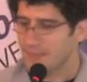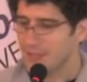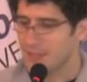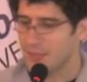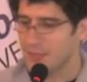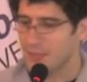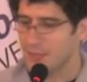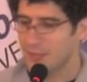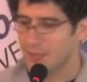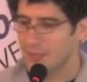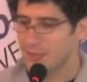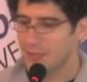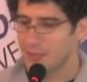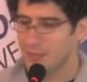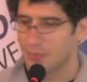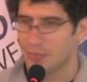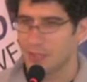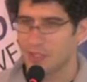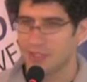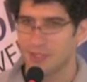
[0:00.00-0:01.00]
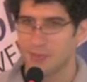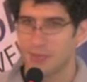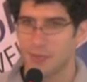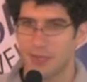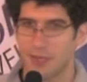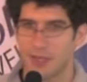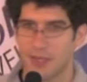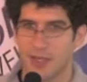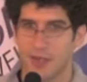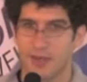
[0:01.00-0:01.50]
So pretty
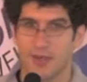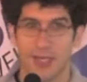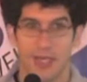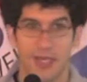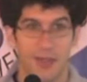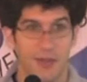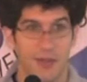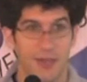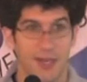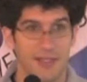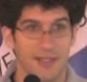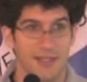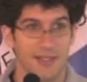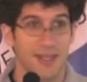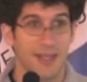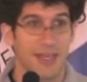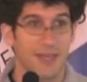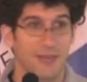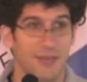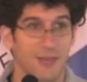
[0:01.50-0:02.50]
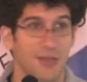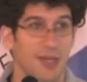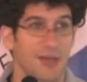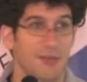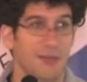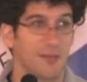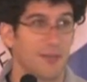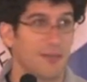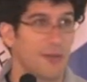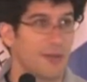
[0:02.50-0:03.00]
simple there. The next thing after you
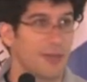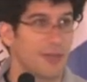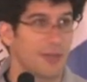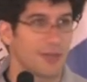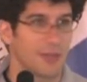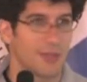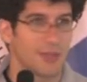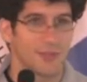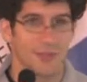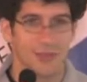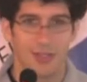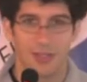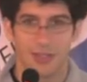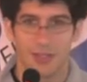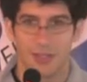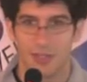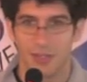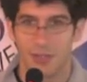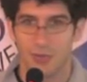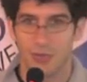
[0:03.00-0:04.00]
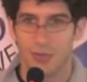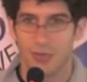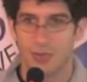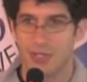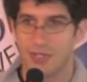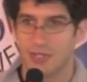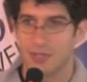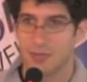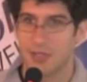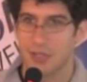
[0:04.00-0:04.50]
have your phone number, you're going to want to
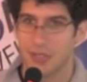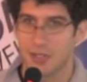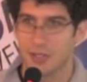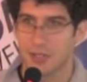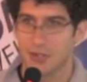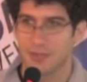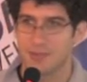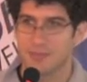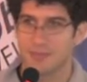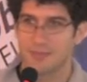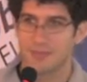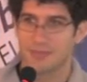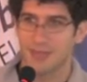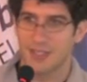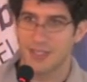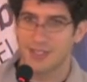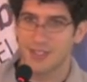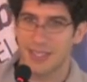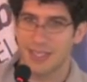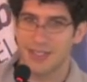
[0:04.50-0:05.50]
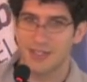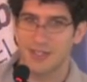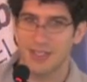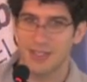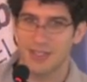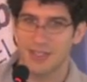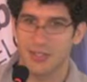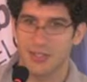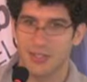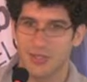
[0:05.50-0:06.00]
write some code and attach
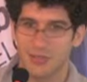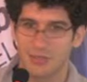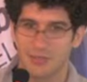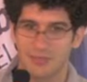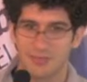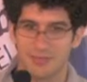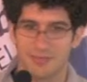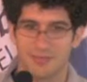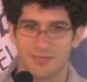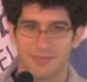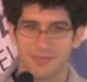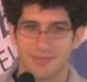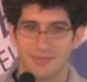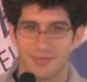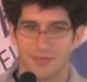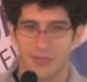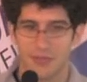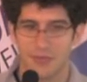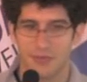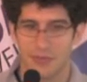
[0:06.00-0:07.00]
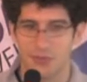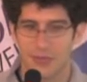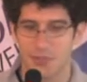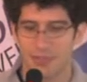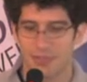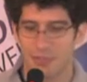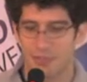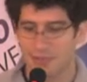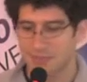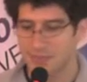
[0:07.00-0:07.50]
that code to the phone
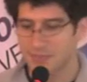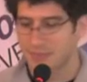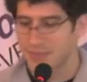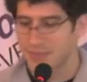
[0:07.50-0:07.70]
number.